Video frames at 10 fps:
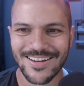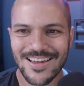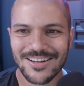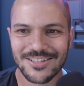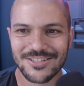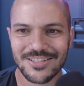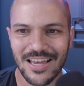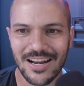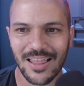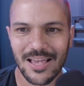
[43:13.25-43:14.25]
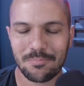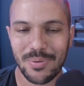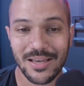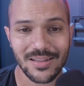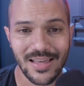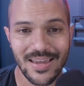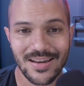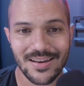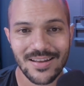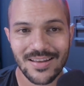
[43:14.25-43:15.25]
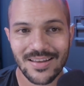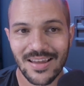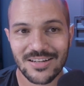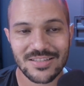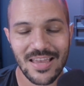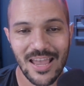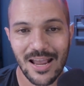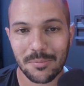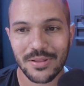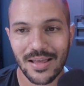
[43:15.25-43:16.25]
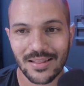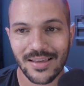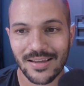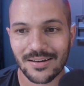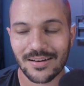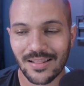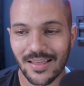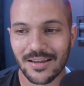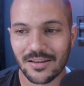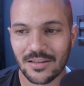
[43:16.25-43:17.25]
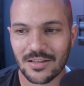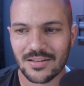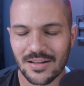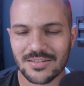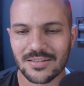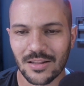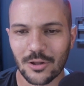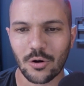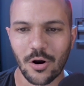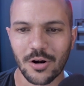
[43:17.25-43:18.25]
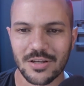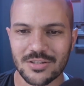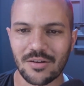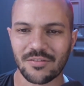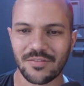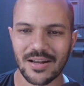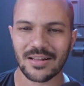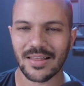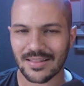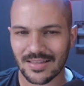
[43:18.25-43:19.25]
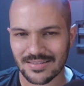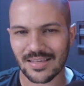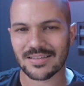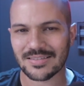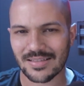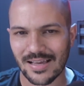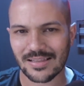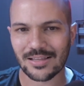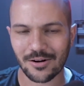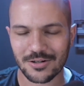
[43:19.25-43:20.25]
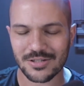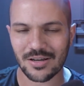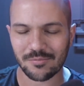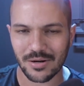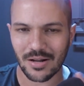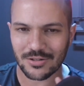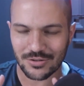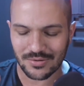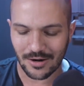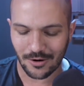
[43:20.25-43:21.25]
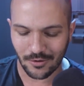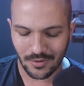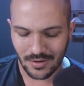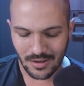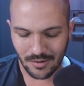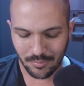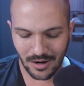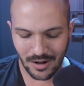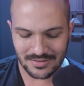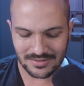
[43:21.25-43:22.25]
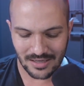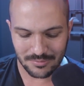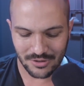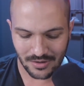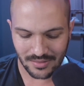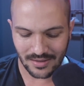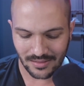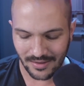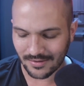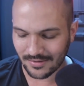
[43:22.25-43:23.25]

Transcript: To just kind of like pick a lane and just hammer that lane. Like it is a little hard because you have to find a lane that's like slightly large enough, but not too narrow. But honestly, I'm starting to think like,